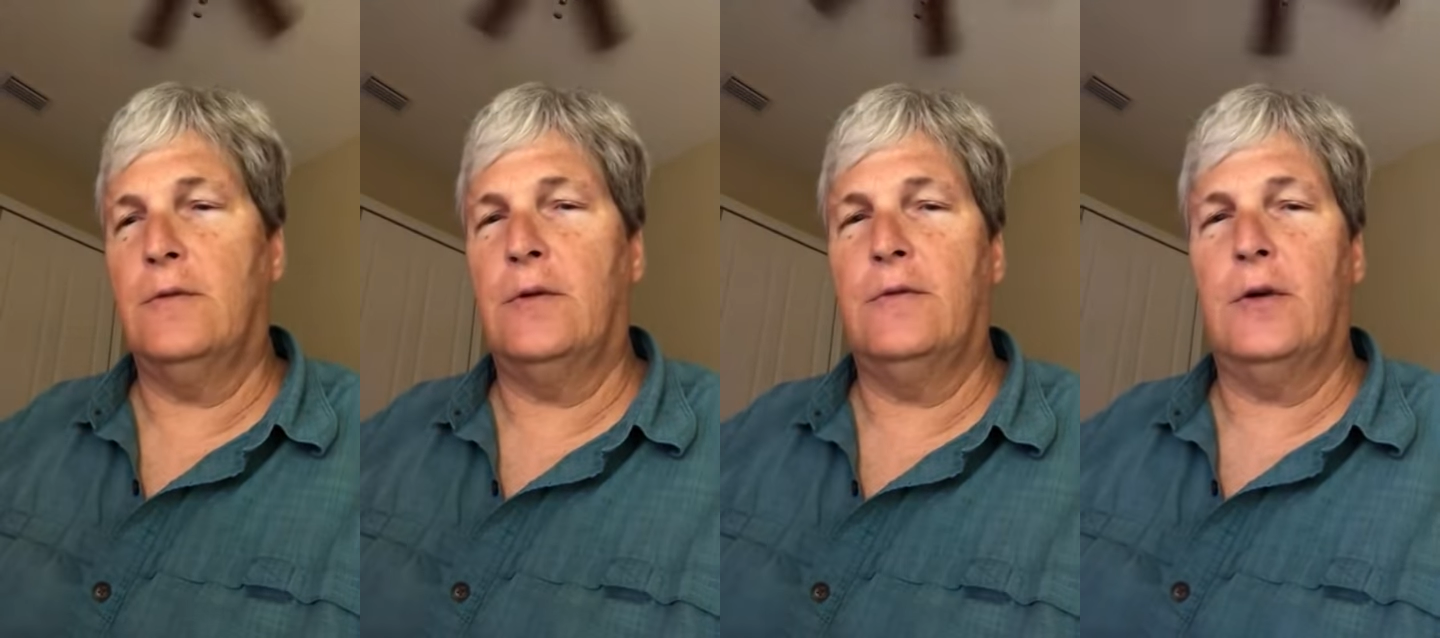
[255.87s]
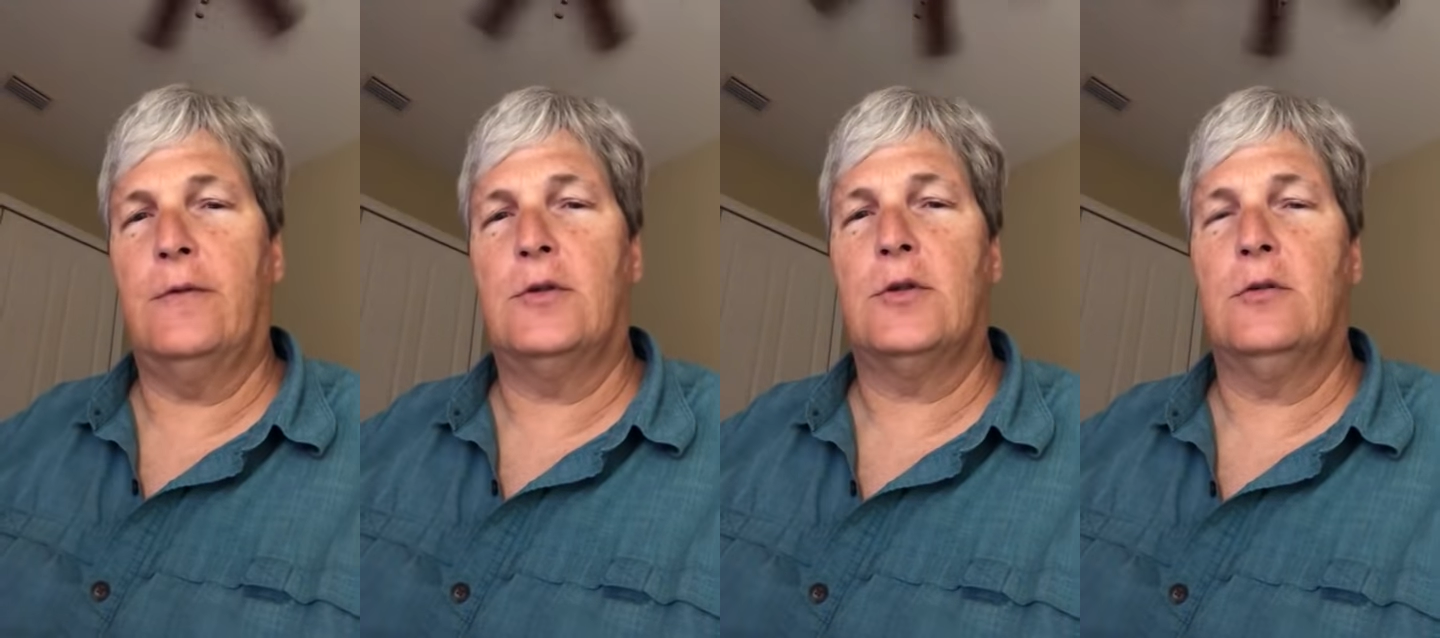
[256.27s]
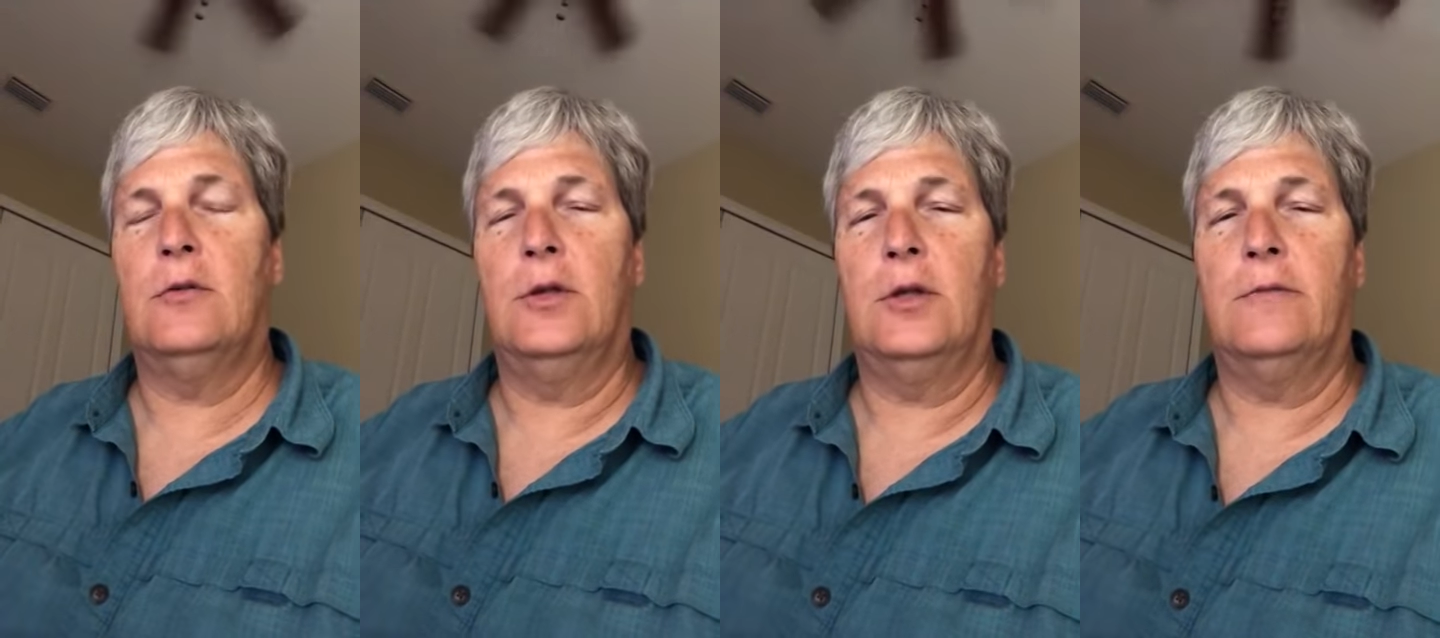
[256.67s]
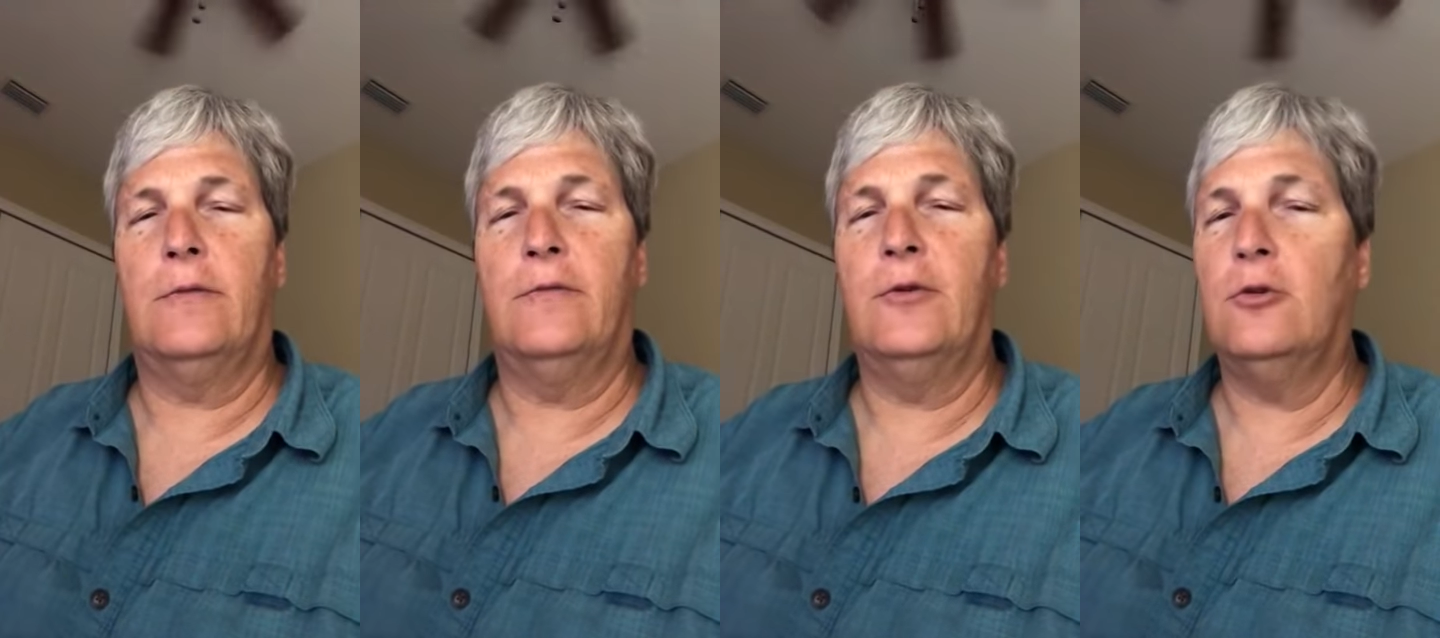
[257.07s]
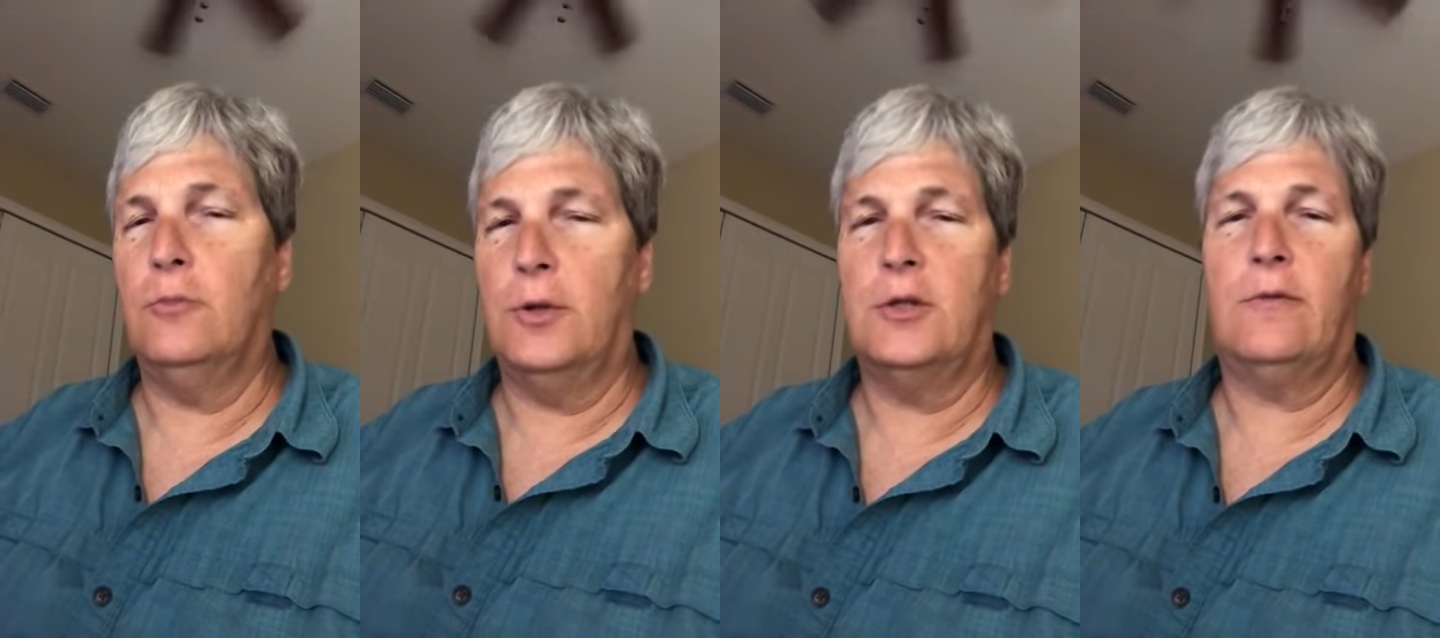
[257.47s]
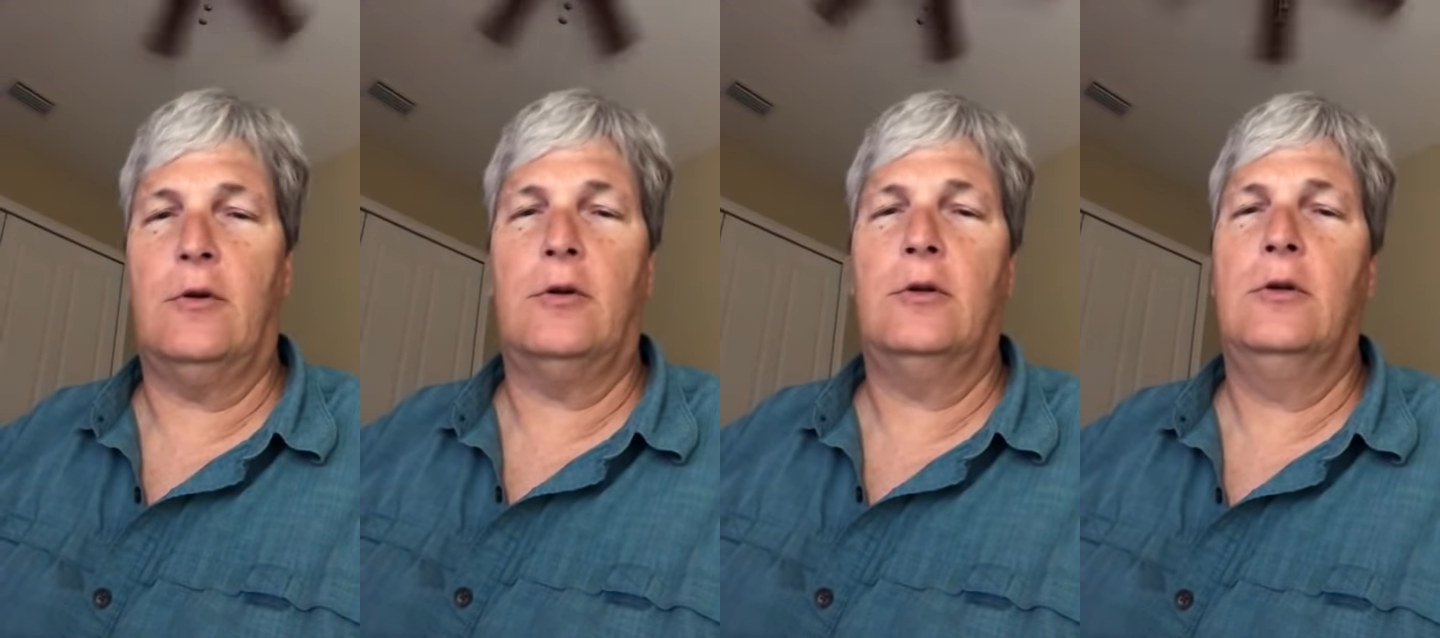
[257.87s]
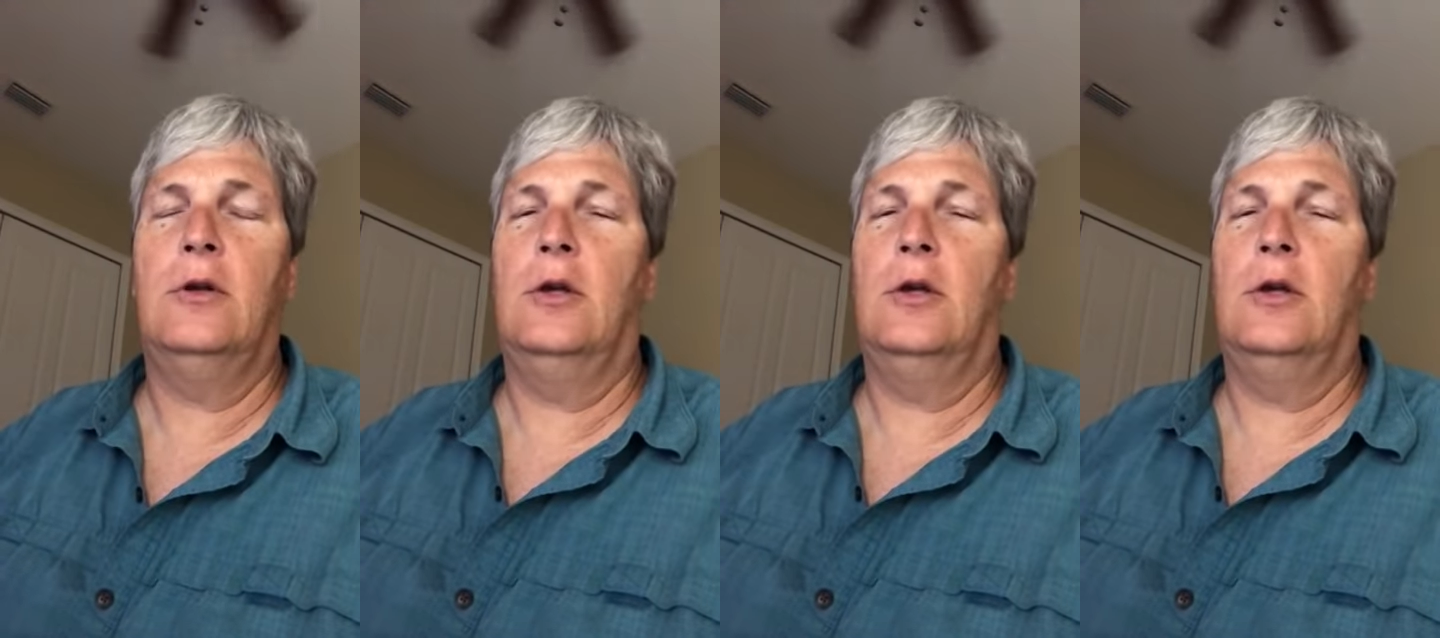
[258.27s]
55 years old. I live in Vero Beach, Florida,